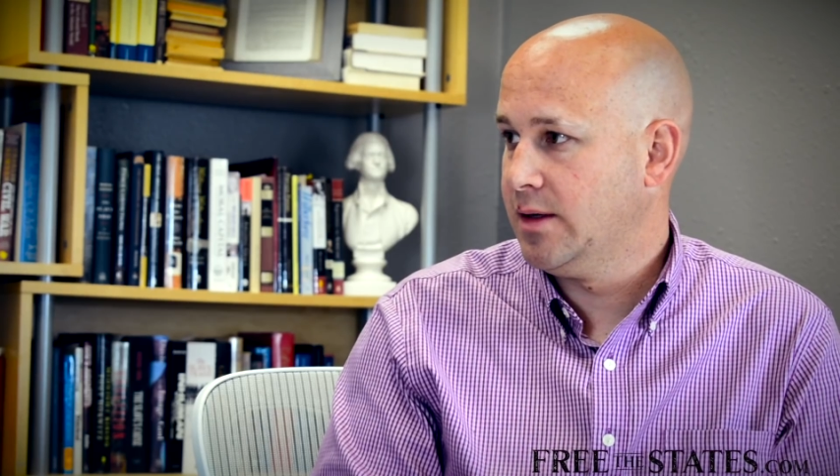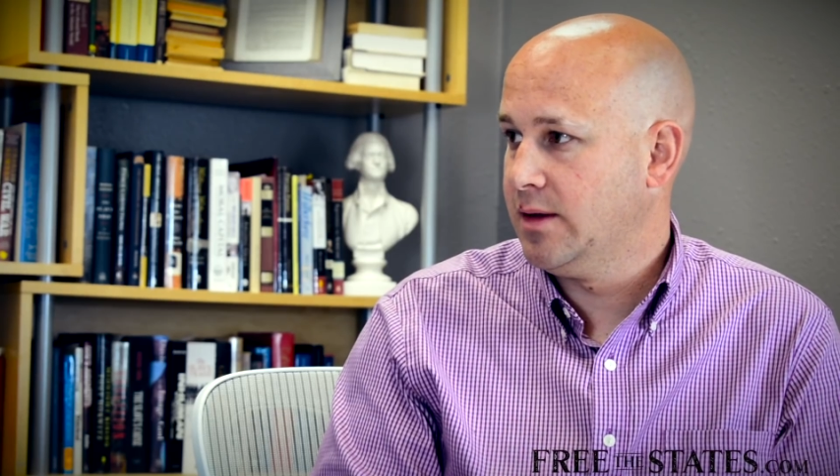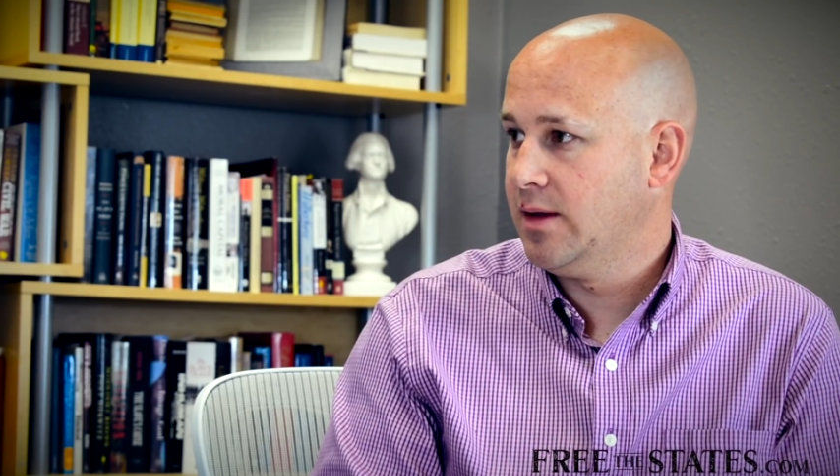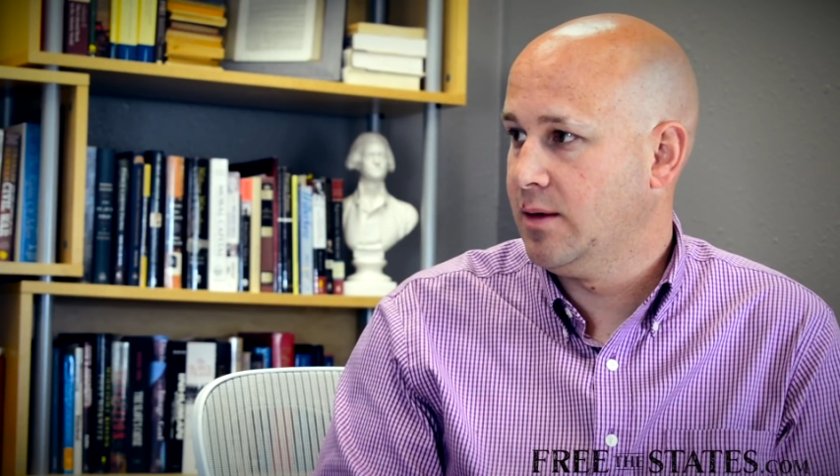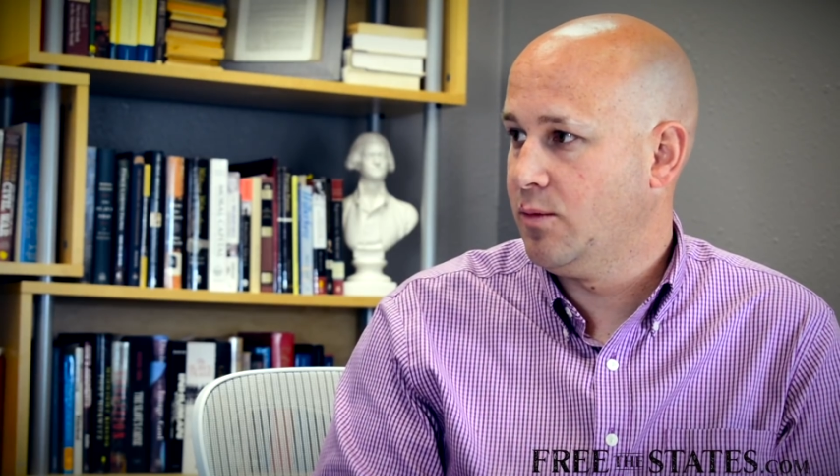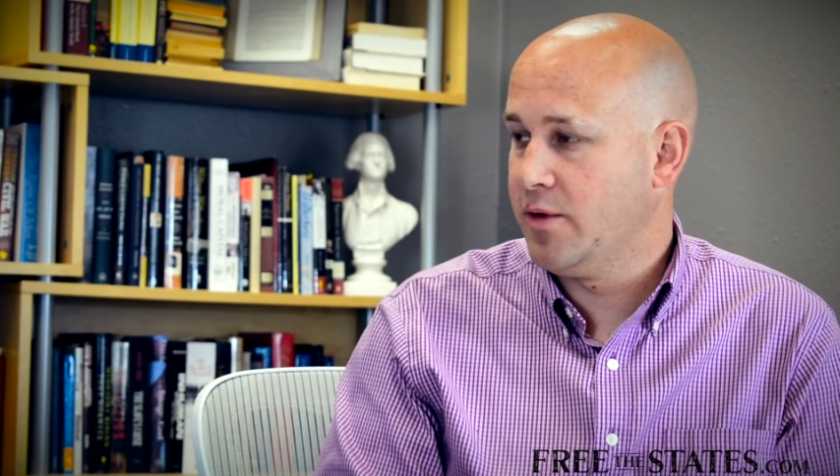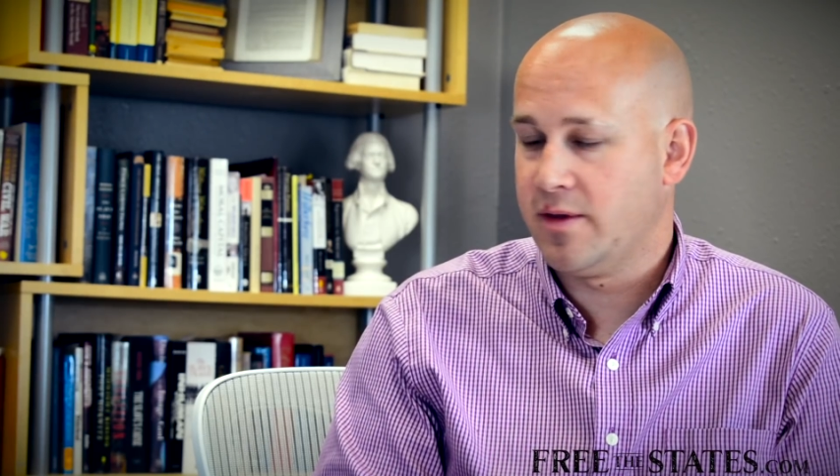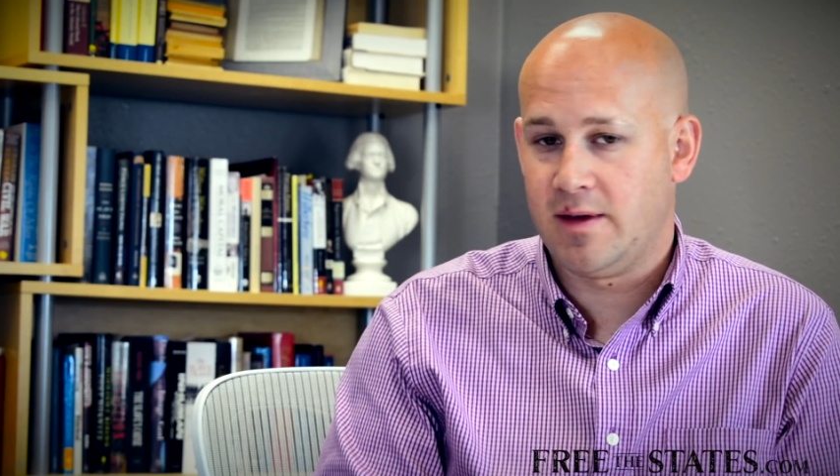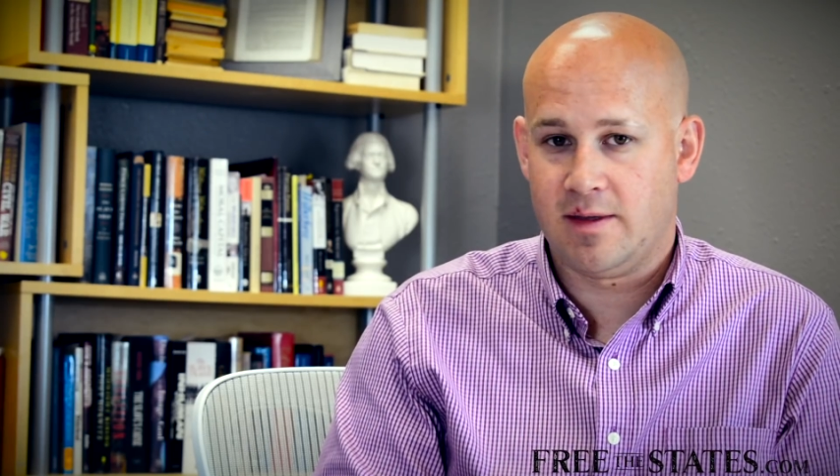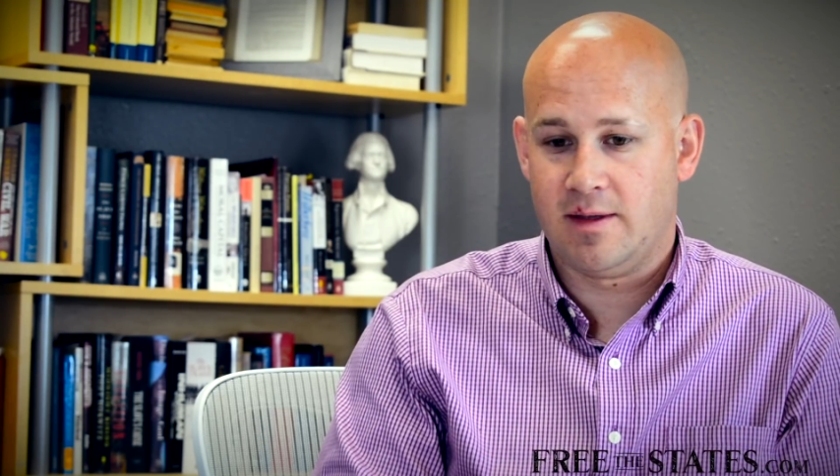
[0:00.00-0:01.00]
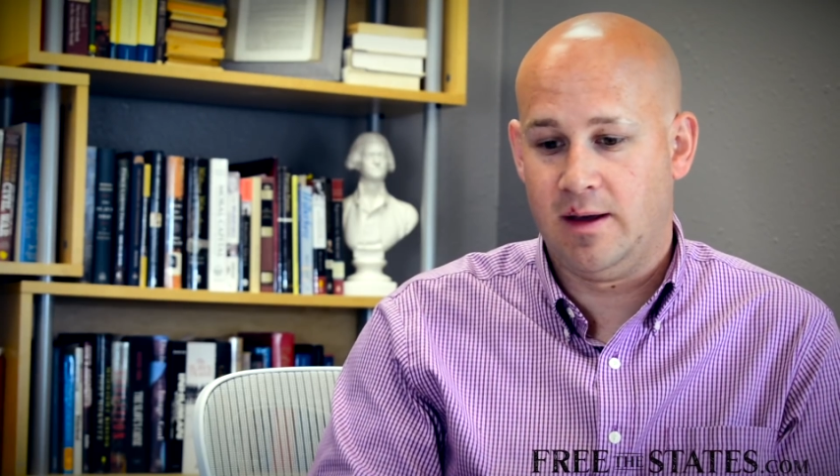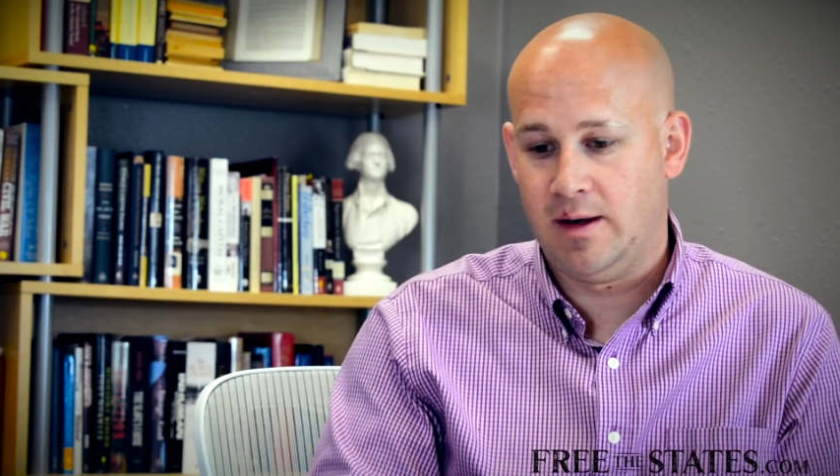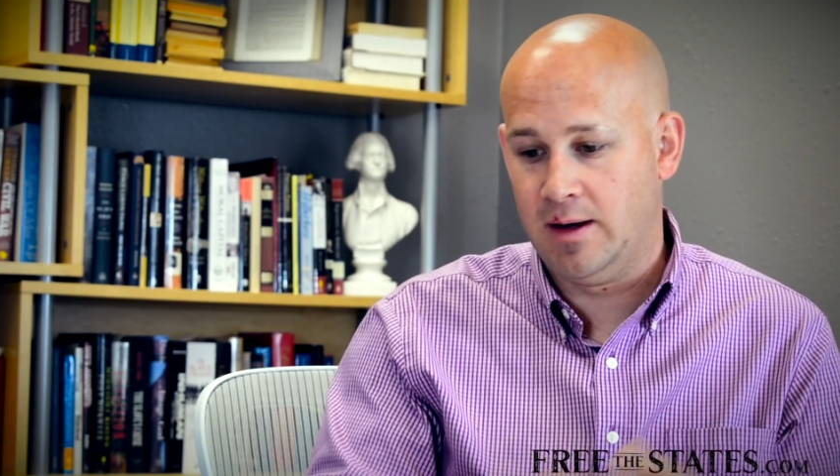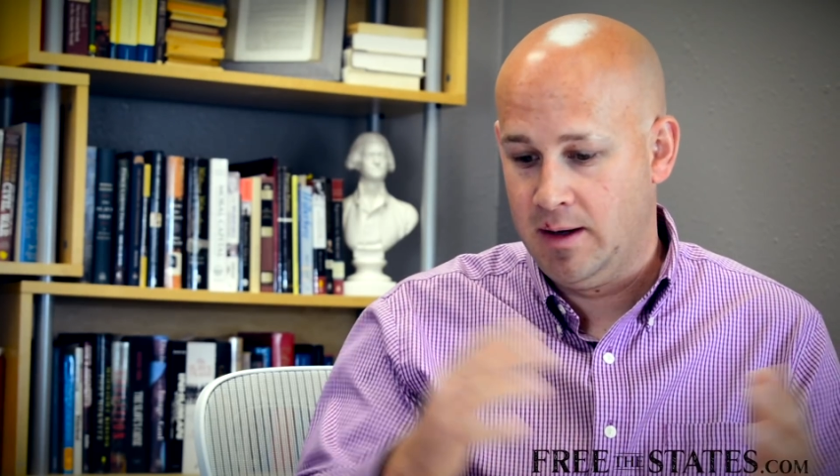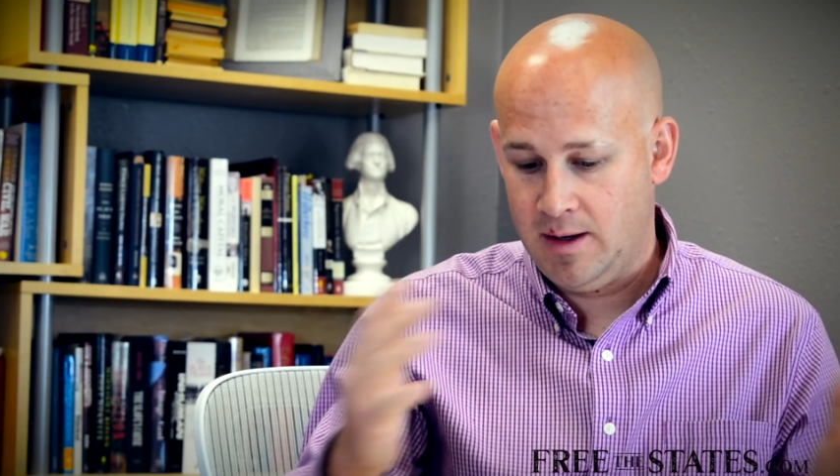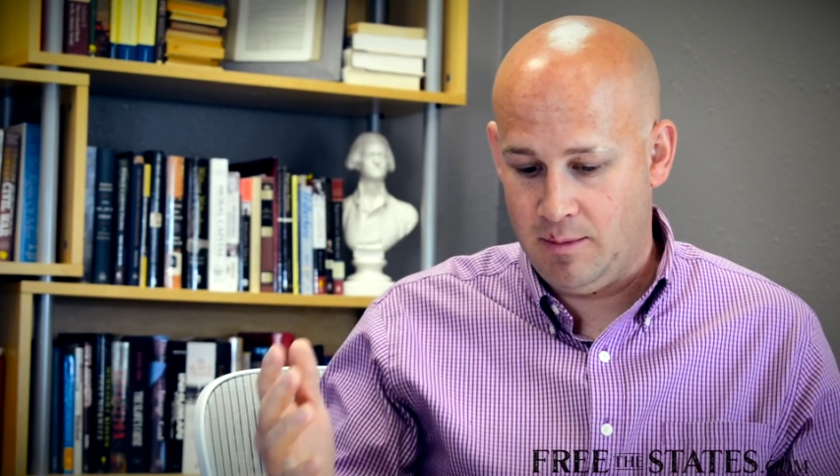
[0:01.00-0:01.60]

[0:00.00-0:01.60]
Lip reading: And then once that's done,